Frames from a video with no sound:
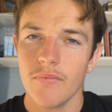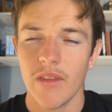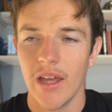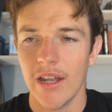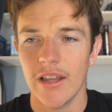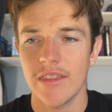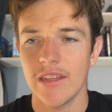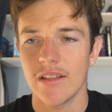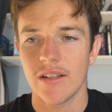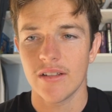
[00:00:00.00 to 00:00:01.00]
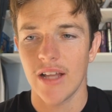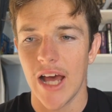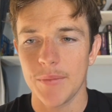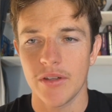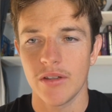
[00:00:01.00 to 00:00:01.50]
And I think
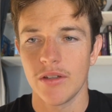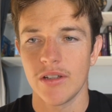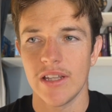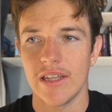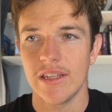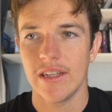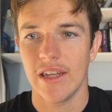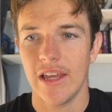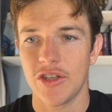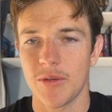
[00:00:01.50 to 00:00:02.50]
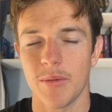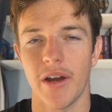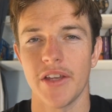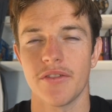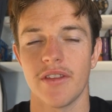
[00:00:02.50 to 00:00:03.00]
absolutely he should be
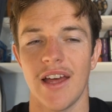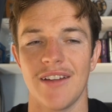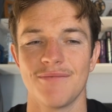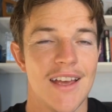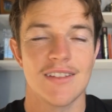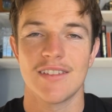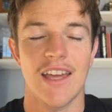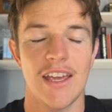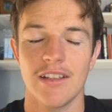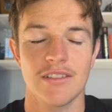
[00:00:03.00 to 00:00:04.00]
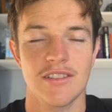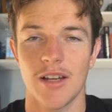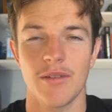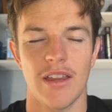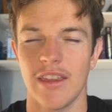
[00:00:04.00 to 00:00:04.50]
praised for that. So
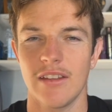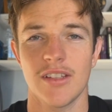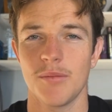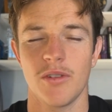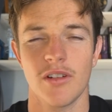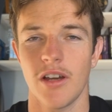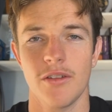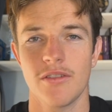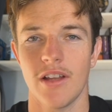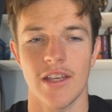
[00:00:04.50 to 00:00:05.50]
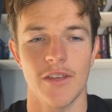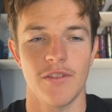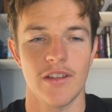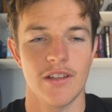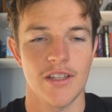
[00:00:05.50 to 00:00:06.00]
I think somewhat goes, like if
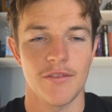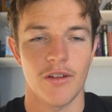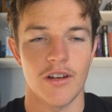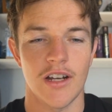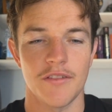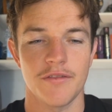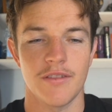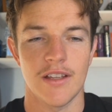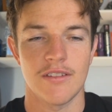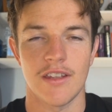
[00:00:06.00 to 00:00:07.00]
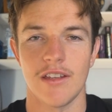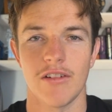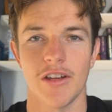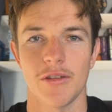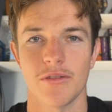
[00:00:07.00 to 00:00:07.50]
you live long enough as the
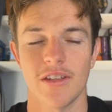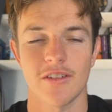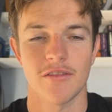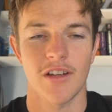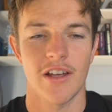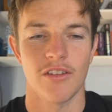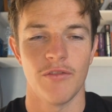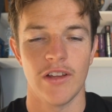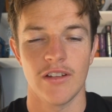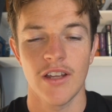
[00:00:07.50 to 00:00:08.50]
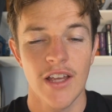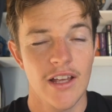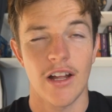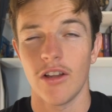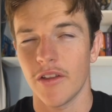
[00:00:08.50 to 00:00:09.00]
hero, you'll see yourself die as the villain.
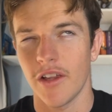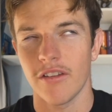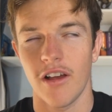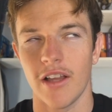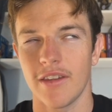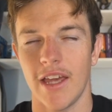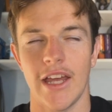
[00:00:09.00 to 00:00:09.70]
Along those lines.